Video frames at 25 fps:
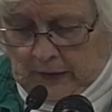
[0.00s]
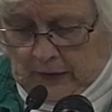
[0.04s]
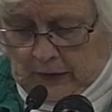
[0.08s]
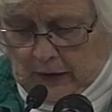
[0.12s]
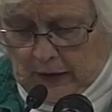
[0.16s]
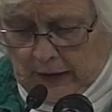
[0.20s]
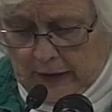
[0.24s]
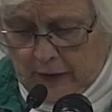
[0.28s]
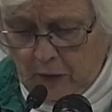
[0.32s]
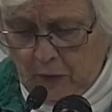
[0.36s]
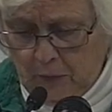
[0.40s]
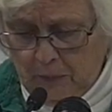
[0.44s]

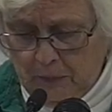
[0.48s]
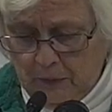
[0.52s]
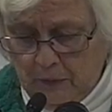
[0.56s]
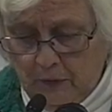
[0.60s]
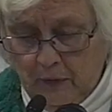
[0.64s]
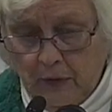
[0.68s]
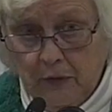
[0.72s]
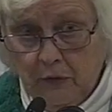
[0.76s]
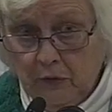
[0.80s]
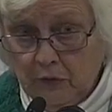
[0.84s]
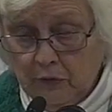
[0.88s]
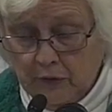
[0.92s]
I hope your
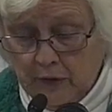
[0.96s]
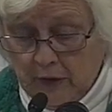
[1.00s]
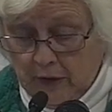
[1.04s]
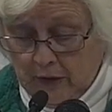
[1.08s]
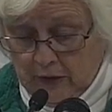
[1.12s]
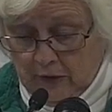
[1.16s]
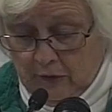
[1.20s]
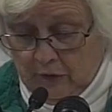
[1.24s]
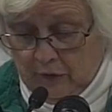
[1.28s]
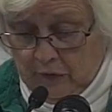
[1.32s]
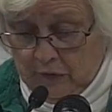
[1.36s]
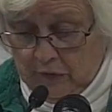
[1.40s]
other
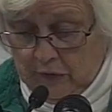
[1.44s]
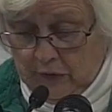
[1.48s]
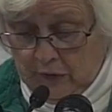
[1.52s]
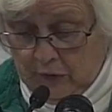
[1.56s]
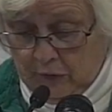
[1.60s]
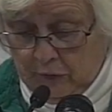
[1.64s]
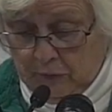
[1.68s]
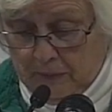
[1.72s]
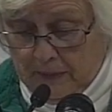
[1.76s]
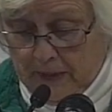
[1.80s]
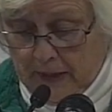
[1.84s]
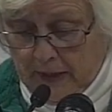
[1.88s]
side isn't
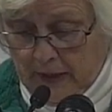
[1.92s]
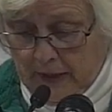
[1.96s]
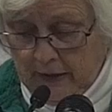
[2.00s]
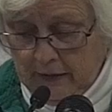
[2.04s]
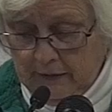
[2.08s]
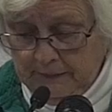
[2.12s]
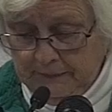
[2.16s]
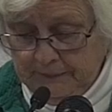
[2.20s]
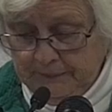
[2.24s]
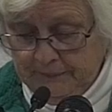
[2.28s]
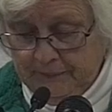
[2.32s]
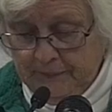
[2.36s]
this
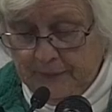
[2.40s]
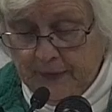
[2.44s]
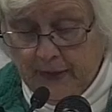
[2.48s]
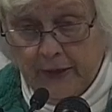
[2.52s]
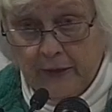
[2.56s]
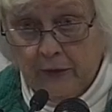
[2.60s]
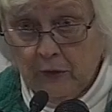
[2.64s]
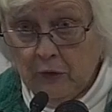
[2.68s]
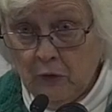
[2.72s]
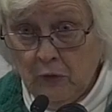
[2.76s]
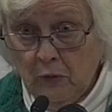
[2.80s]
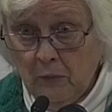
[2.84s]
bad.
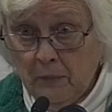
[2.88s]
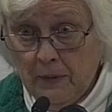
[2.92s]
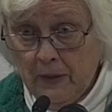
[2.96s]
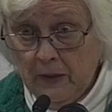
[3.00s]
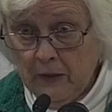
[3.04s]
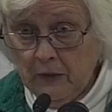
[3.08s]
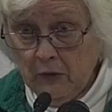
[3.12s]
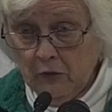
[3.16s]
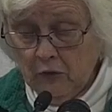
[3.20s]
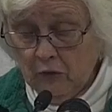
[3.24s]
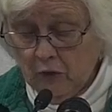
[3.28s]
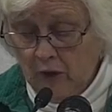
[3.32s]
I don't know
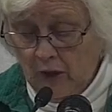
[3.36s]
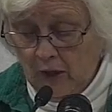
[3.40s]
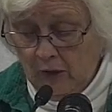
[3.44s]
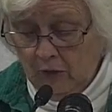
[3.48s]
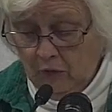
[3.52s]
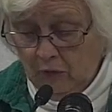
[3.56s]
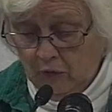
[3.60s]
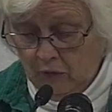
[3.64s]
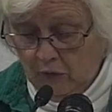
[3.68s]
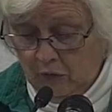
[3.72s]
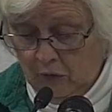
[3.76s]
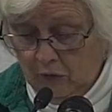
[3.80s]
about your
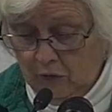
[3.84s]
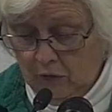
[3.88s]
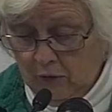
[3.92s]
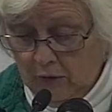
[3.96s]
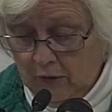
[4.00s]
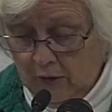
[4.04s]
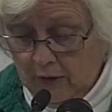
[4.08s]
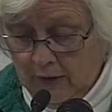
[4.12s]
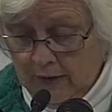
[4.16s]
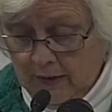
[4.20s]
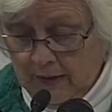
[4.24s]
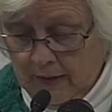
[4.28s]
chances,
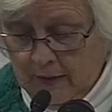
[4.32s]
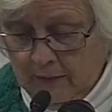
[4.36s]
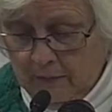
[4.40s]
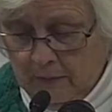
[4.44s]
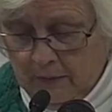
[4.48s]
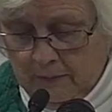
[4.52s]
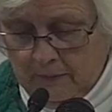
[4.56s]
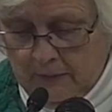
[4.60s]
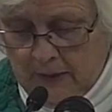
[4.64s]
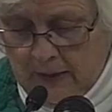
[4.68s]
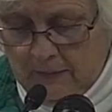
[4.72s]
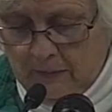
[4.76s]

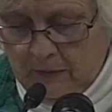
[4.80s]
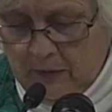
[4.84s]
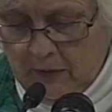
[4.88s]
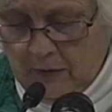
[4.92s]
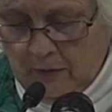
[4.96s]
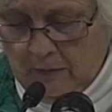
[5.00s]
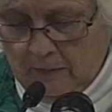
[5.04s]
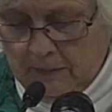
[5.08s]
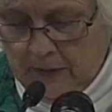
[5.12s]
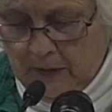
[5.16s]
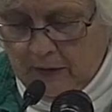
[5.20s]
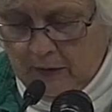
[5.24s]
but maybe
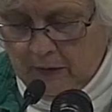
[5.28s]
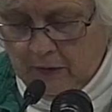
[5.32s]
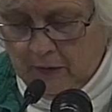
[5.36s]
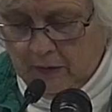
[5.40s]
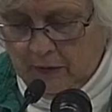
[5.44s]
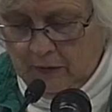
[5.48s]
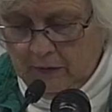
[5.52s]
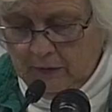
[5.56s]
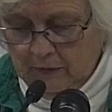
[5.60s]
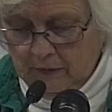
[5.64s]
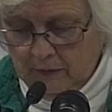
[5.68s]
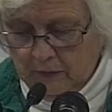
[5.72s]
they're
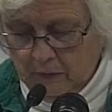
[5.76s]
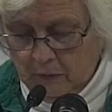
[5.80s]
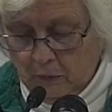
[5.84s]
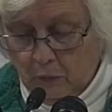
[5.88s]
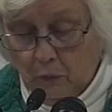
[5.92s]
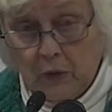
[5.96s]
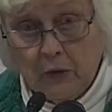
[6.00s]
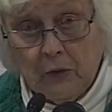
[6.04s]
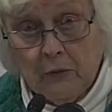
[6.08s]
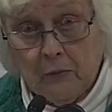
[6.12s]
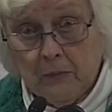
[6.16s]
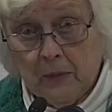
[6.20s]
better
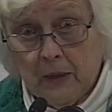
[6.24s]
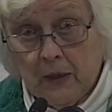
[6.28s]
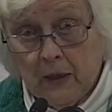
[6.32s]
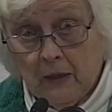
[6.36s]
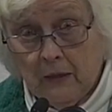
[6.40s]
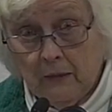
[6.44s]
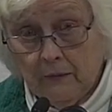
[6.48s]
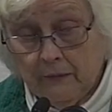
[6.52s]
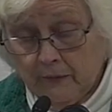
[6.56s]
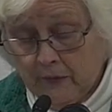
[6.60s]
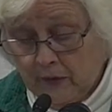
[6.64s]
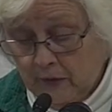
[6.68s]
with
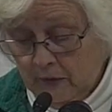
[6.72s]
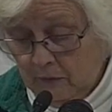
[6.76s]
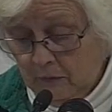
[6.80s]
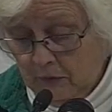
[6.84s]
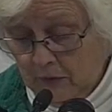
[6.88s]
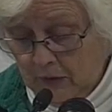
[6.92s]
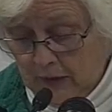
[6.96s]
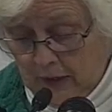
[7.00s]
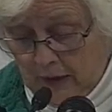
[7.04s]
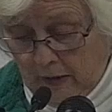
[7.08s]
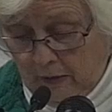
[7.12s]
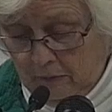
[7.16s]
me than
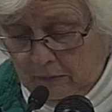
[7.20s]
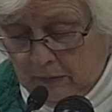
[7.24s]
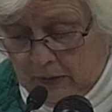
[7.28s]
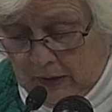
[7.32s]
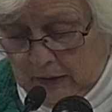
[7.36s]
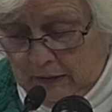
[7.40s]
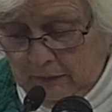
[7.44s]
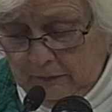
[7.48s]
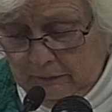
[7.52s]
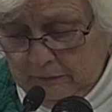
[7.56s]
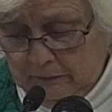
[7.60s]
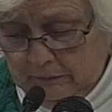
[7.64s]
without
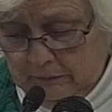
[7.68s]
me.